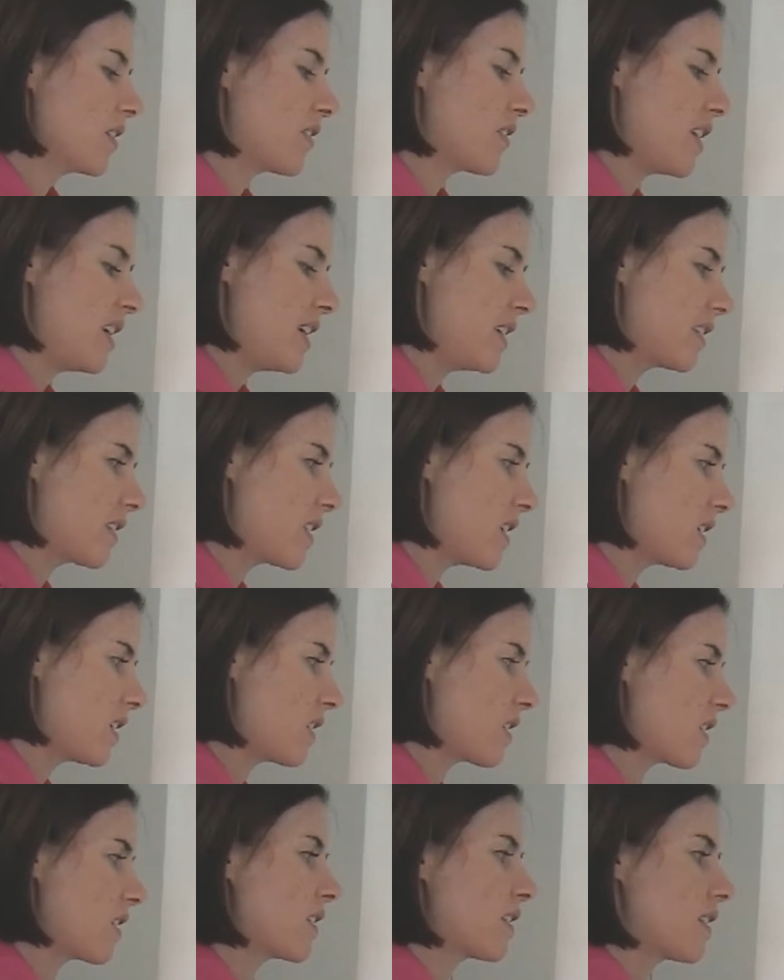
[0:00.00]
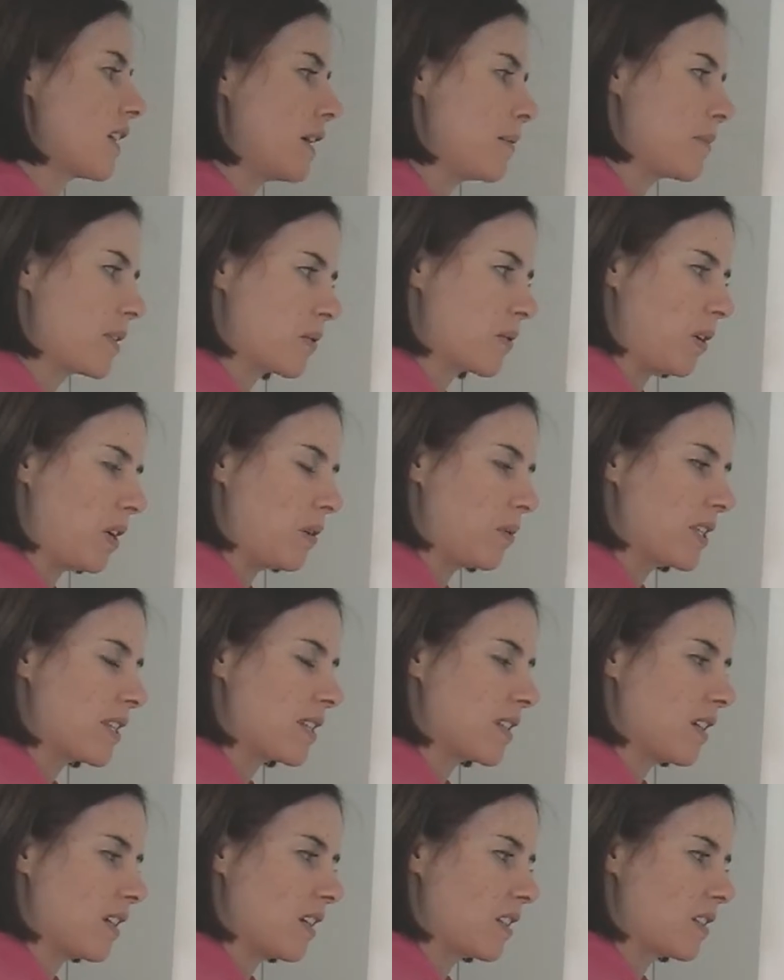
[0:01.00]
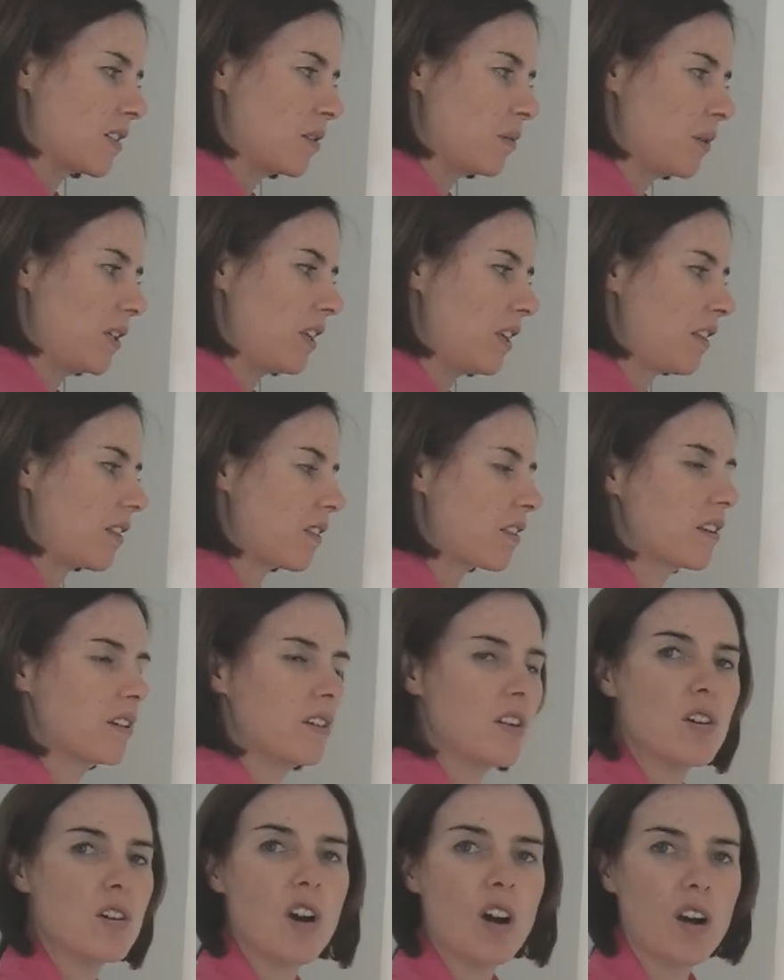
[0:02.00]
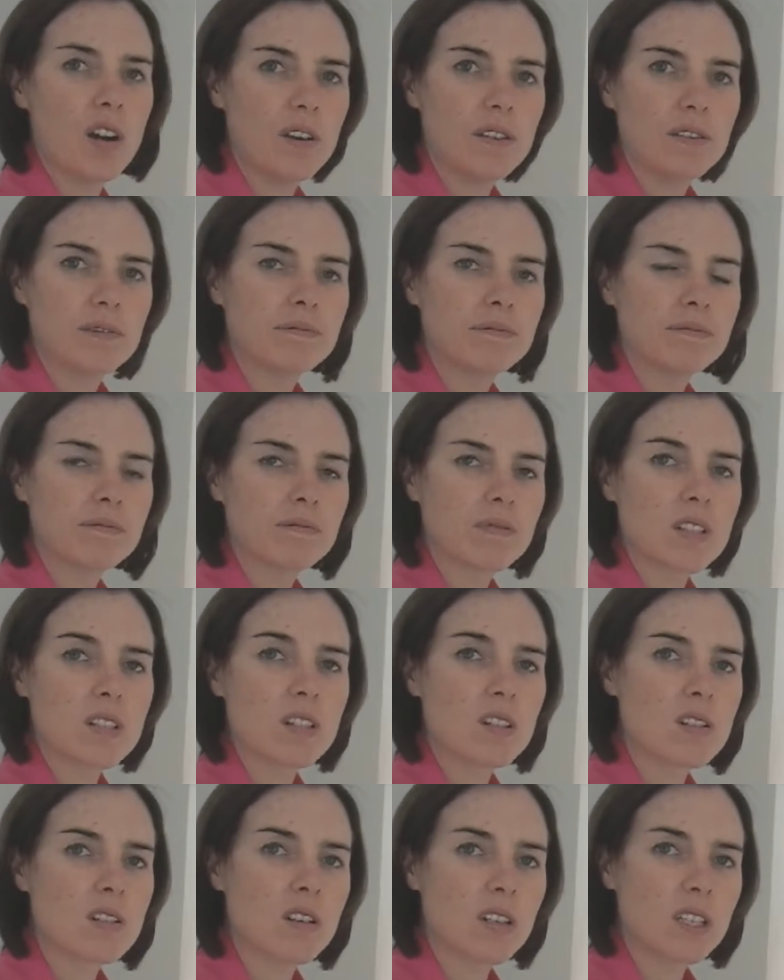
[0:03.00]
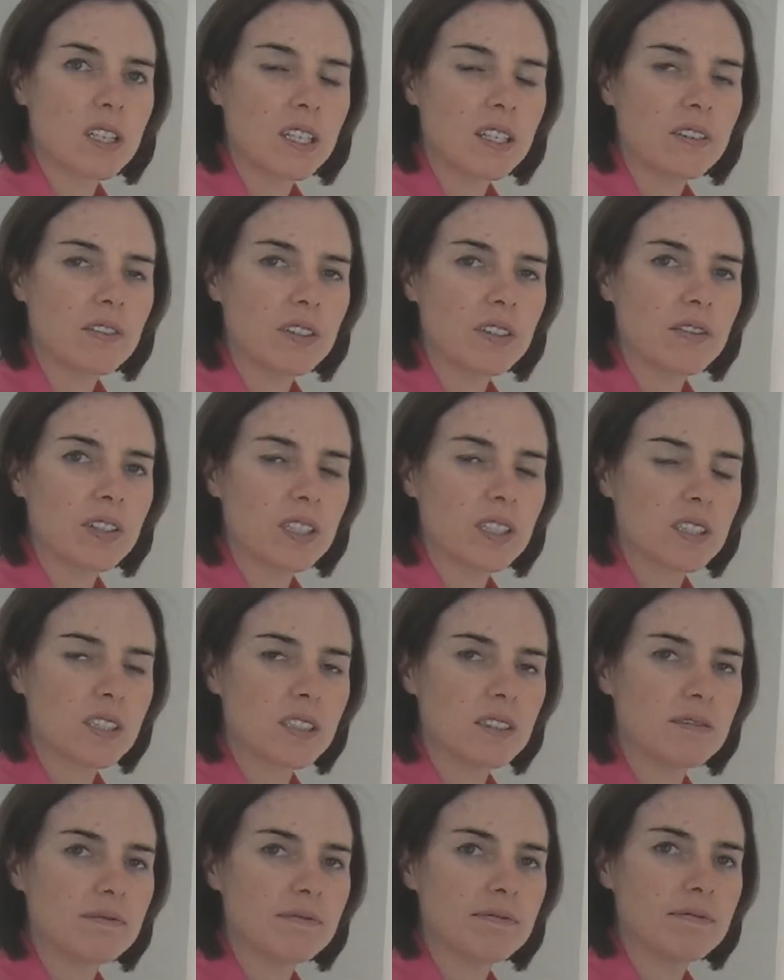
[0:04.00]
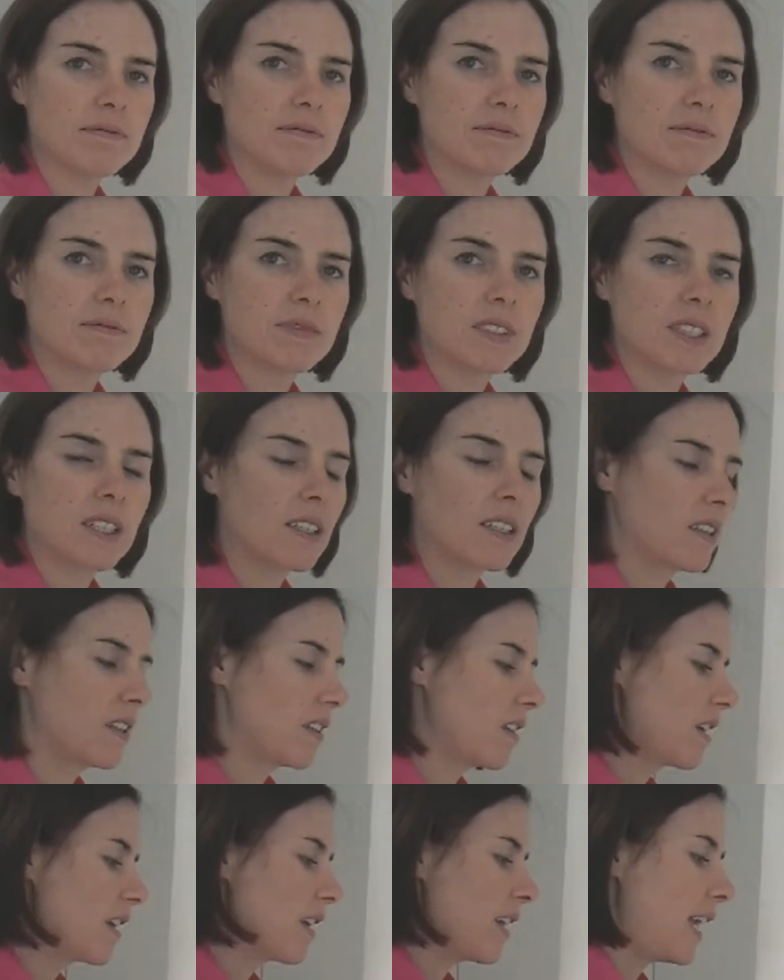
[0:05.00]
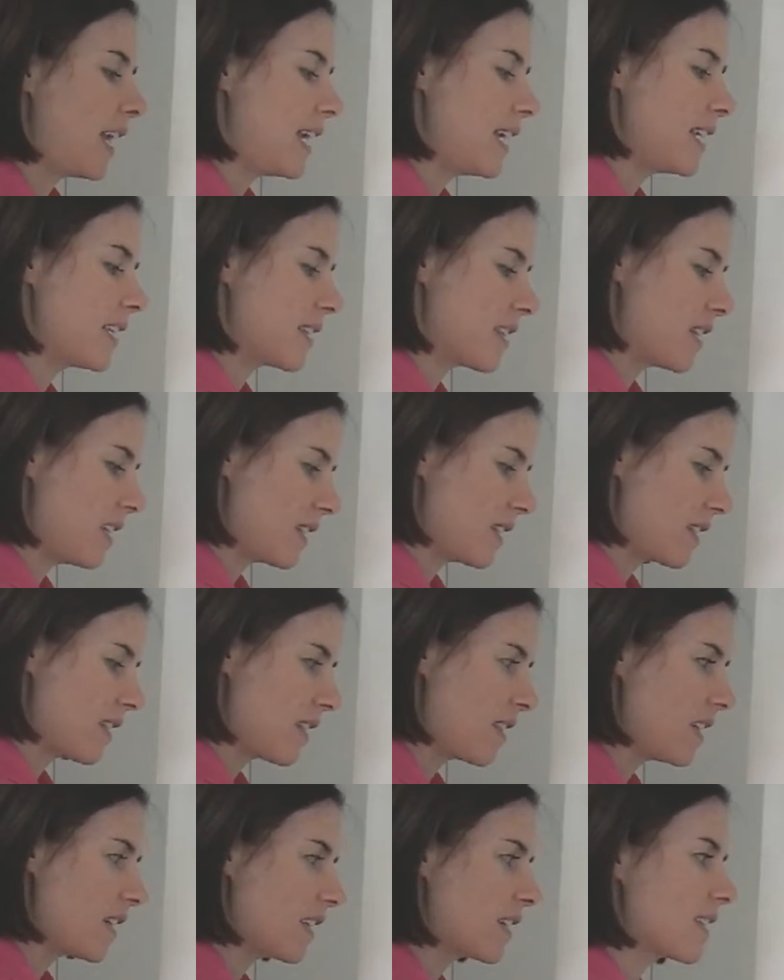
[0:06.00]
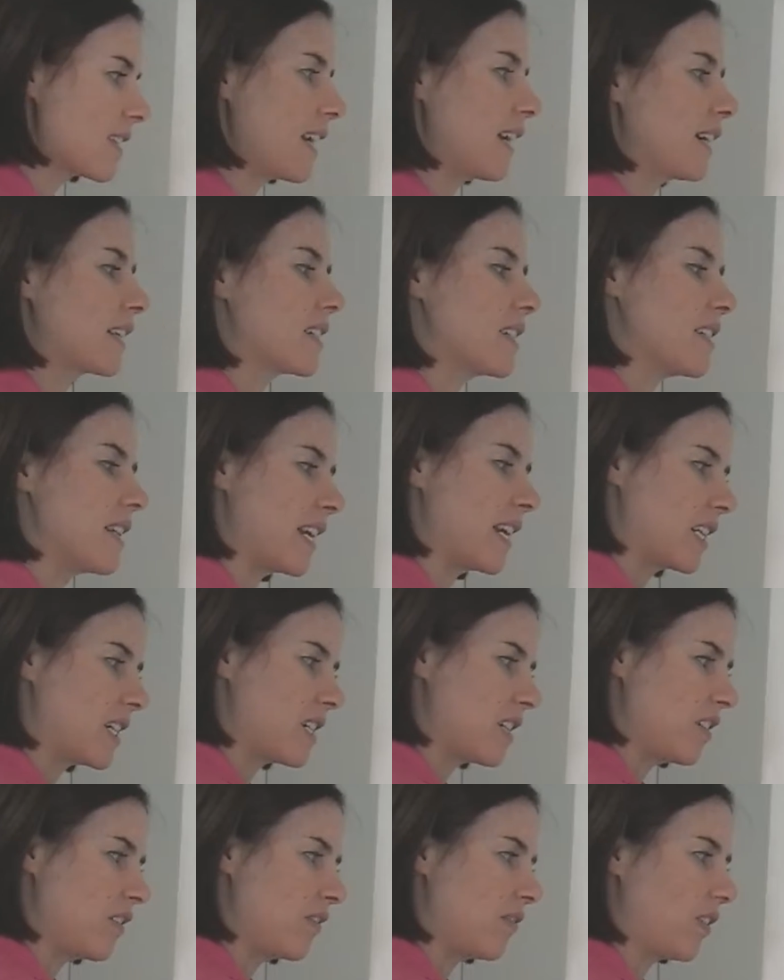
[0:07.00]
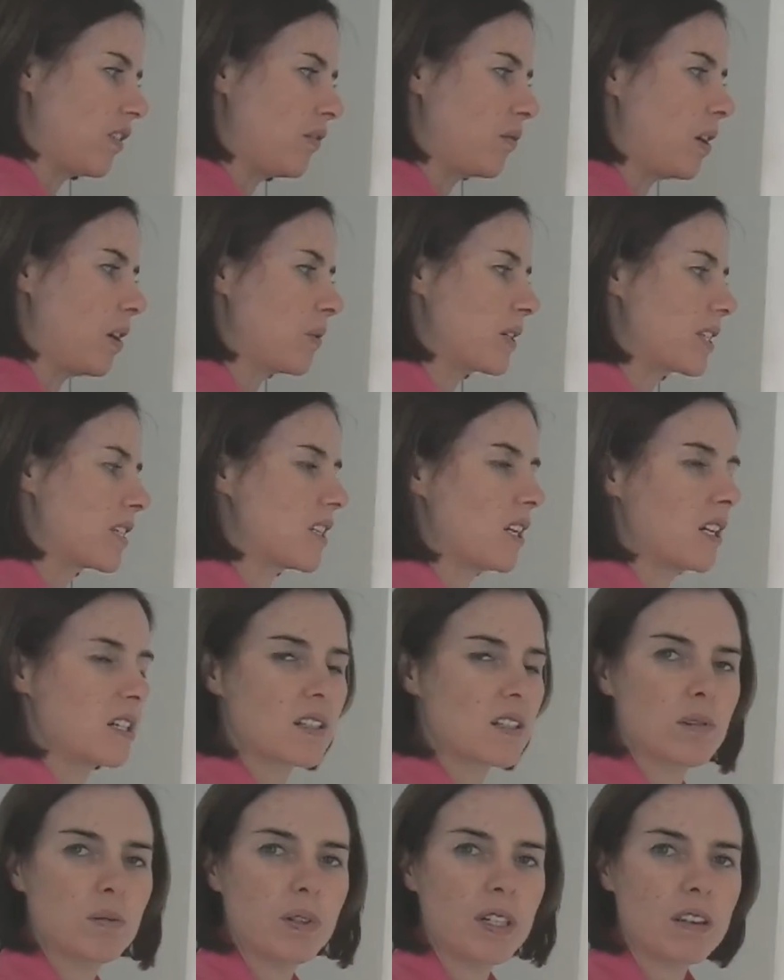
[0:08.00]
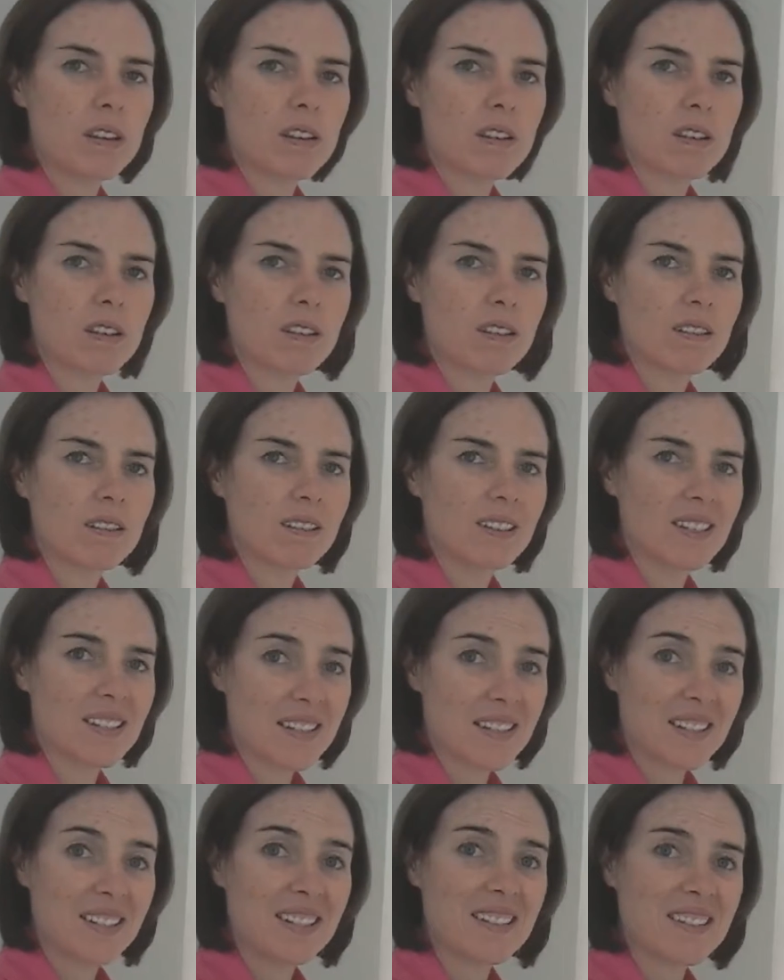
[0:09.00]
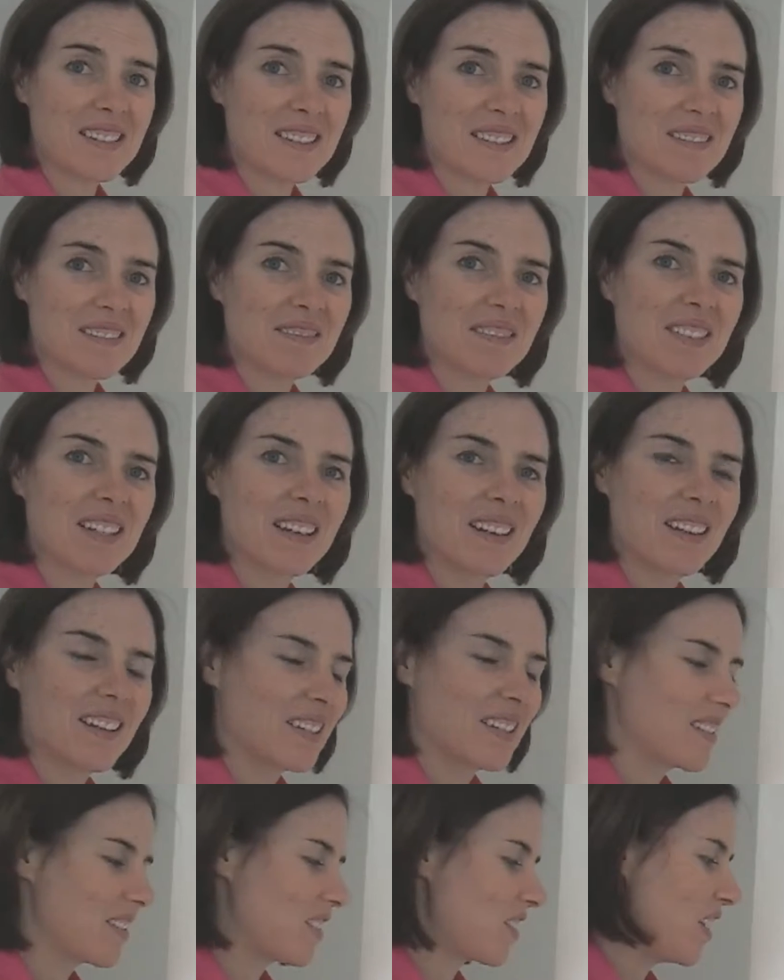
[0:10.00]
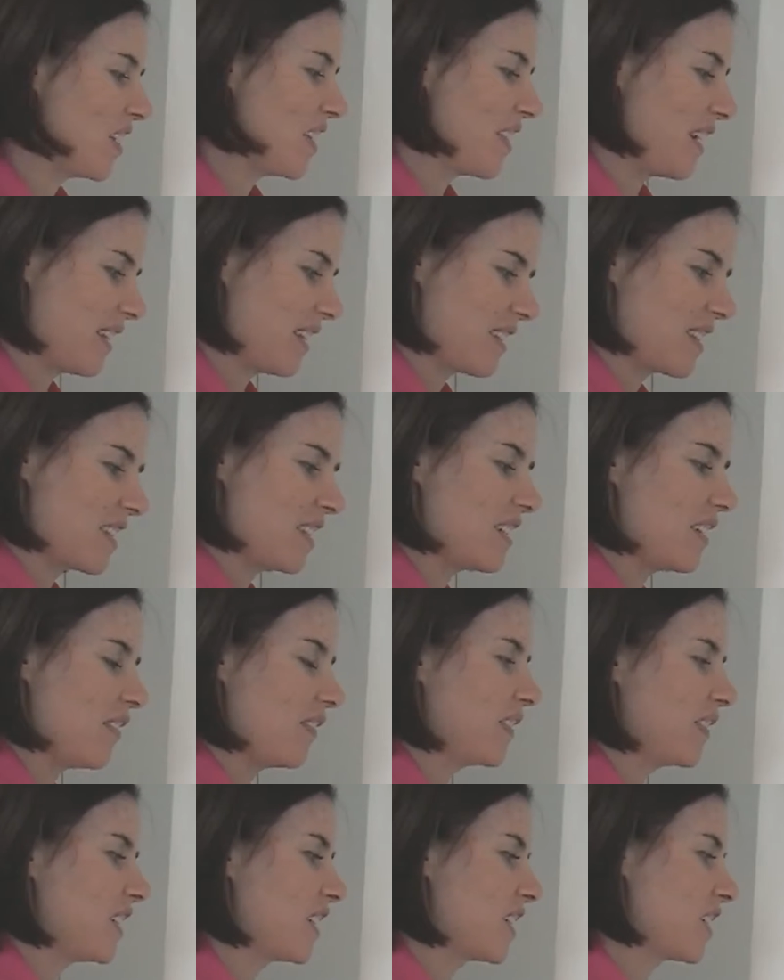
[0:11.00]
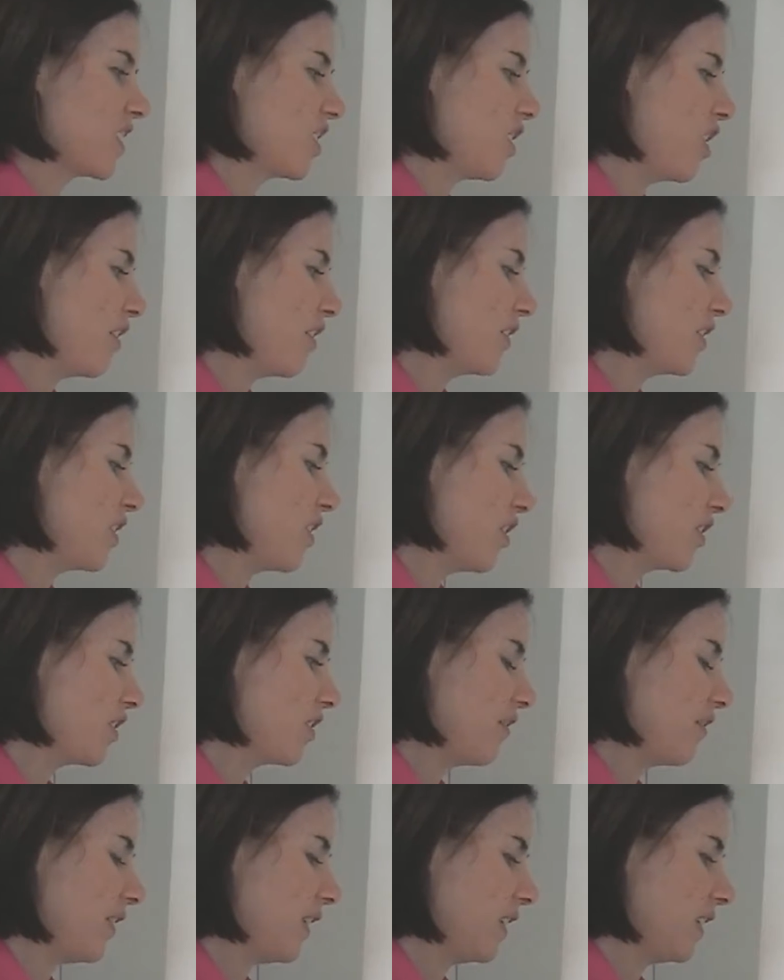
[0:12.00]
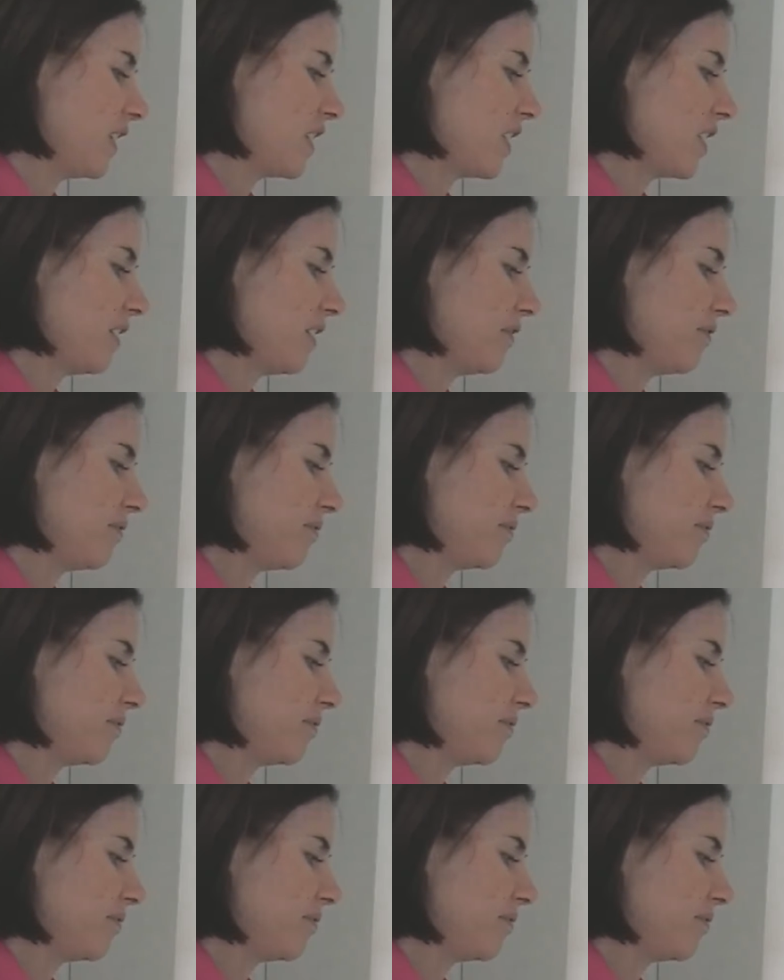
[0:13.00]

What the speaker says: So is this the same as what we started with? No. So it's not an even function. Is this the exact negative of what we started with? Yes, it is. So that's the definition of an odd function.